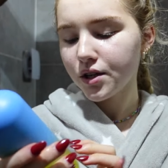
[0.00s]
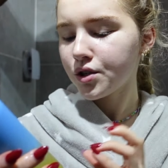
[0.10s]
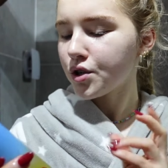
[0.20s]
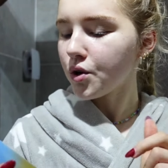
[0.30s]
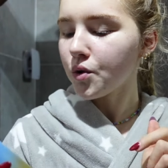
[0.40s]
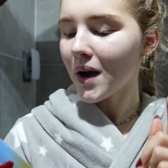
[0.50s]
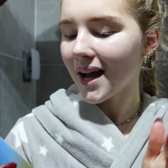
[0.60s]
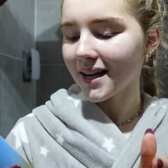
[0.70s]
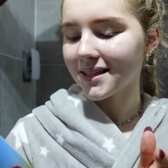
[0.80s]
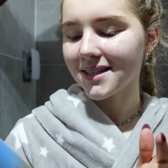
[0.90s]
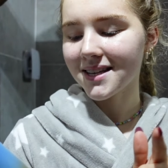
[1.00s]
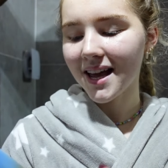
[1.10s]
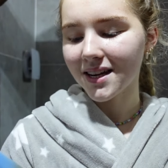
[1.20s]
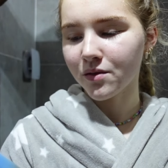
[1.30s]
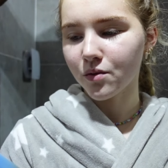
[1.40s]
Two Hands
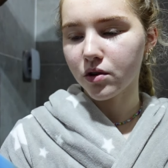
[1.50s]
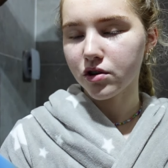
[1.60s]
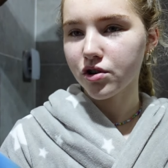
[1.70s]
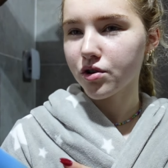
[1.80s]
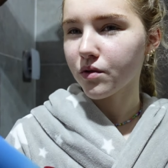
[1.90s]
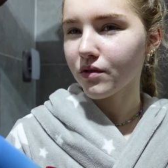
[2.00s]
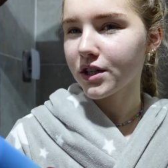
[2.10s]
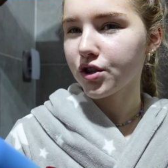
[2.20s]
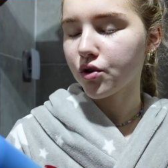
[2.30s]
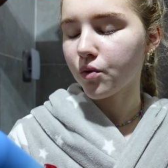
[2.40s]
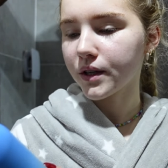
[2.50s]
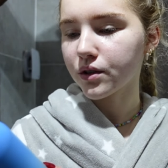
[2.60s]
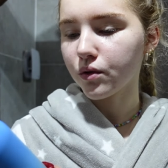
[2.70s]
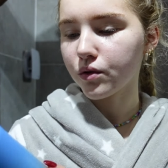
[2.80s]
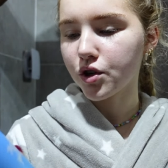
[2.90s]
Hand Wash. I'm not really sure why it's
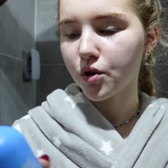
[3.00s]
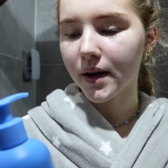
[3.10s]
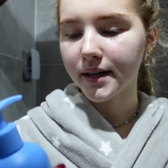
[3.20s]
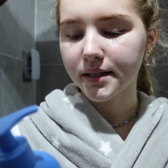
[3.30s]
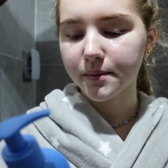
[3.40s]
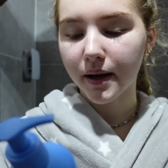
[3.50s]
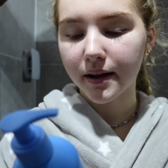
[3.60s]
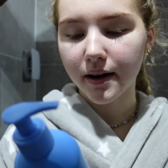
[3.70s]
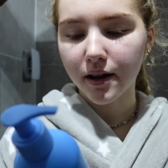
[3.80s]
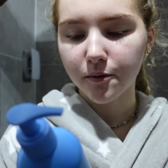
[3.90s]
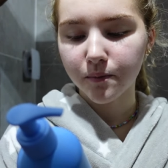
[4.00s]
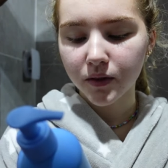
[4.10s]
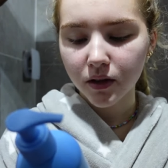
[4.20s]
called Two Hands, but I don't know.